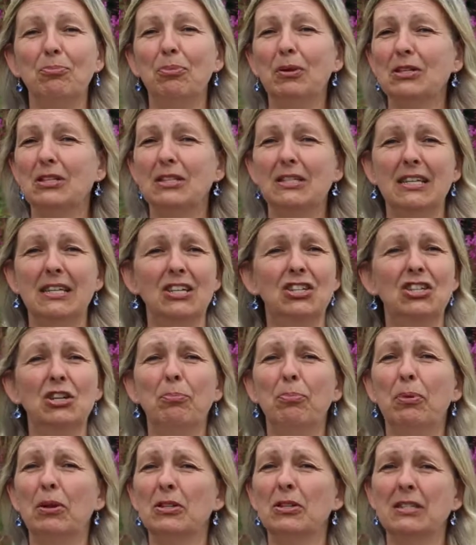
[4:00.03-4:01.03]
plus digit
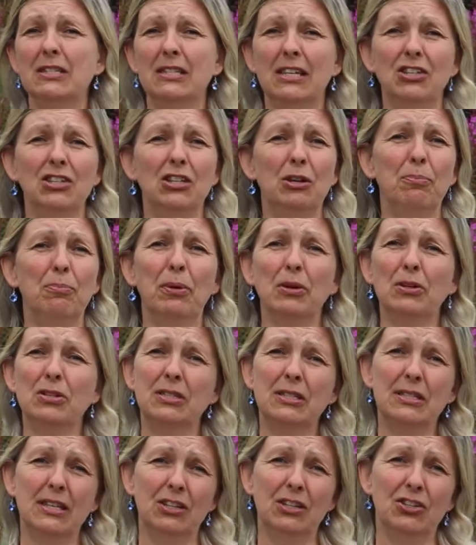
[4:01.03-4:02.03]
plus digit plus
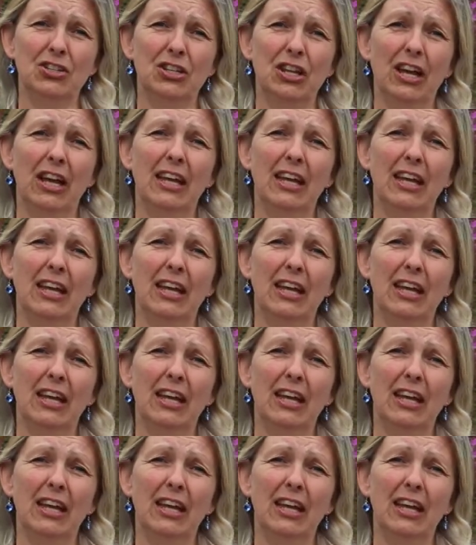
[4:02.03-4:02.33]
digit.